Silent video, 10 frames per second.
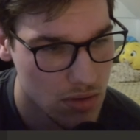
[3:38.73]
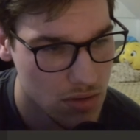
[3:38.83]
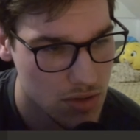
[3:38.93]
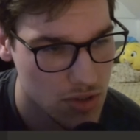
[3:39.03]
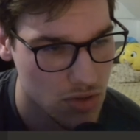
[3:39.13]

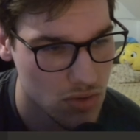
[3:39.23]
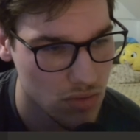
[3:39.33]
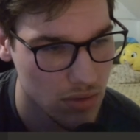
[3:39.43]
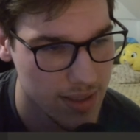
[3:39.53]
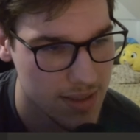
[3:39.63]
So
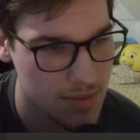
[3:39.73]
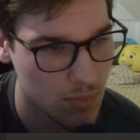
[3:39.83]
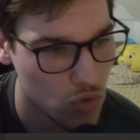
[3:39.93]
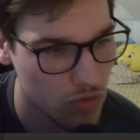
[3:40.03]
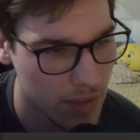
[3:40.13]
let's
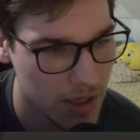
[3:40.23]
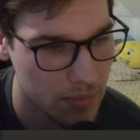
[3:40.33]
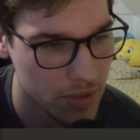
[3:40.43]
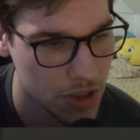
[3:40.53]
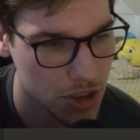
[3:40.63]
move my
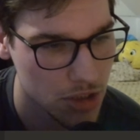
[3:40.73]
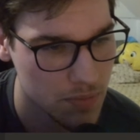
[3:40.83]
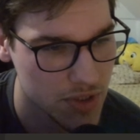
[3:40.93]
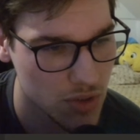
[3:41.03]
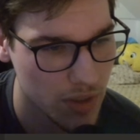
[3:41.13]

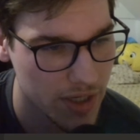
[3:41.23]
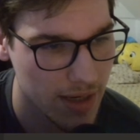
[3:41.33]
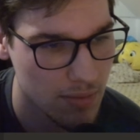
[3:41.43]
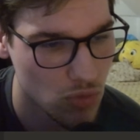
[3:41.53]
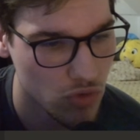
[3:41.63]
bishop so I
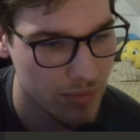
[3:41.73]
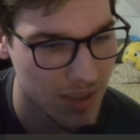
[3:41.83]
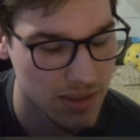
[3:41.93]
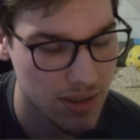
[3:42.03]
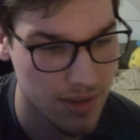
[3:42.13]
can move
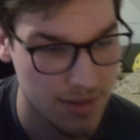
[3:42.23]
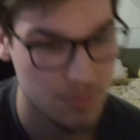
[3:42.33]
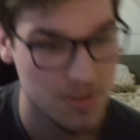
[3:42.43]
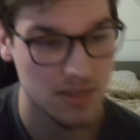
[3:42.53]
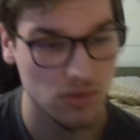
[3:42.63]
my knight.
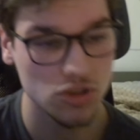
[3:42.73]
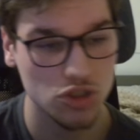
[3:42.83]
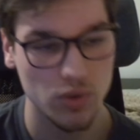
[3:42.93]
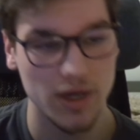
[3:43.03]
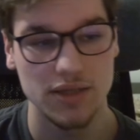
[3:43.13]
I'm still
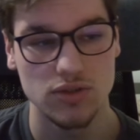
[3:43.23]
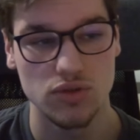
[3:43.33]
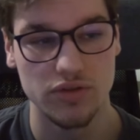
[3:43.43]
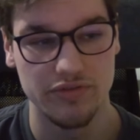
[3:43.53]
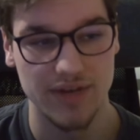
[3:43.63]
trying to
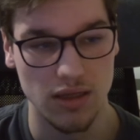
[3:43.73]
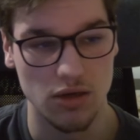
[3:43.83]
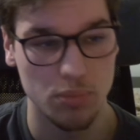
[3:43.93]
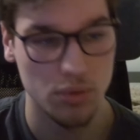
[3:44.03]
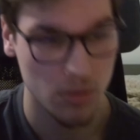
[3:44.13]

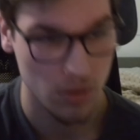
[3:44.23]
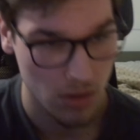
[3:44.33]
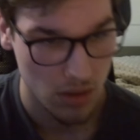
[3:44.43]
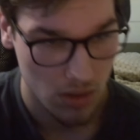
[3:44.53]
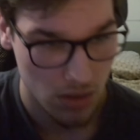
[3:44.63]
develop
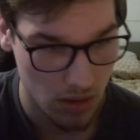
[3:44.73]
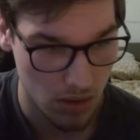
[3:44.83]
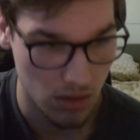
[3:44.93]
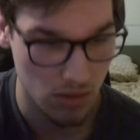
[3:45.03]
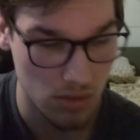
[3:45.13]

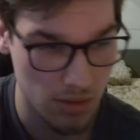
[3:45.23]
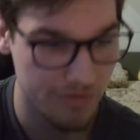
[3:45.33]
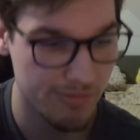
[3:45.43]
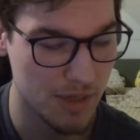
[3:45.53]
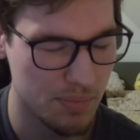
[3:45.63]
all
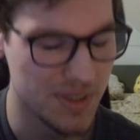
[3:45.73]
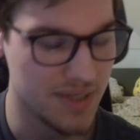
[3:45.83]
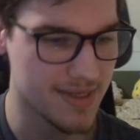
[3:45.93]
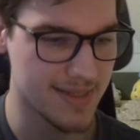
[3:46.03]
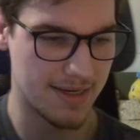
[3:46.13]
of my
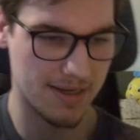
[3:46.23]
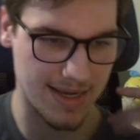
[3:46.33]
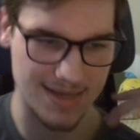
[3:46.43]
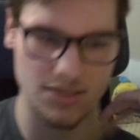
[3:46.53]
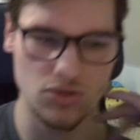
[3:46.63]
pieces and
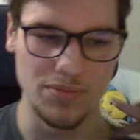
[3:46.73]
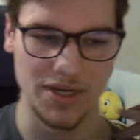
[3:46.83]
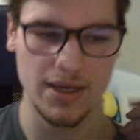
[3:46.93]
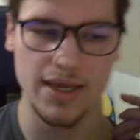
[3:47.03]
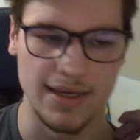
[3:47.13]
castle my
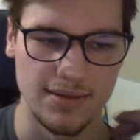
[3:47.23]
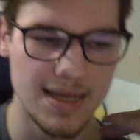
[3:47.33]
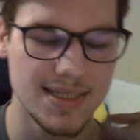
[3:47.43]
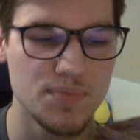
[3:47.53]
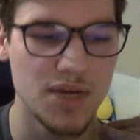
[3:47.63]
king.
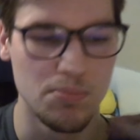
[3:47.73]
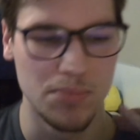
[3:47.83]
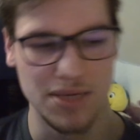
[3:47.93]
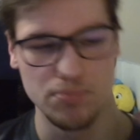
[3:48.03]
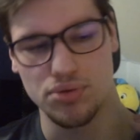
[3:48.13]
That's my
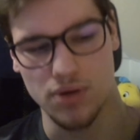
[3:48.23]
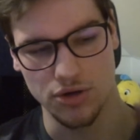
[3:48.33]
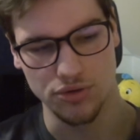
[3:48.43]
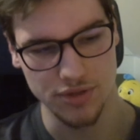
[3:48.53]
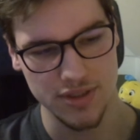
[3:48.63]
main
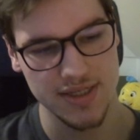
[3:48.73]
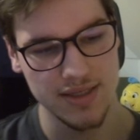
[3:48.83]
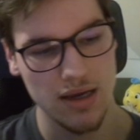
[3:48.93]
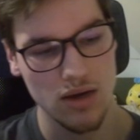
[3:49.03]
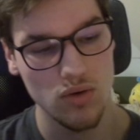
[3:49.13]
priority
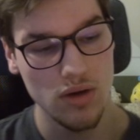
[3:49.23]
now.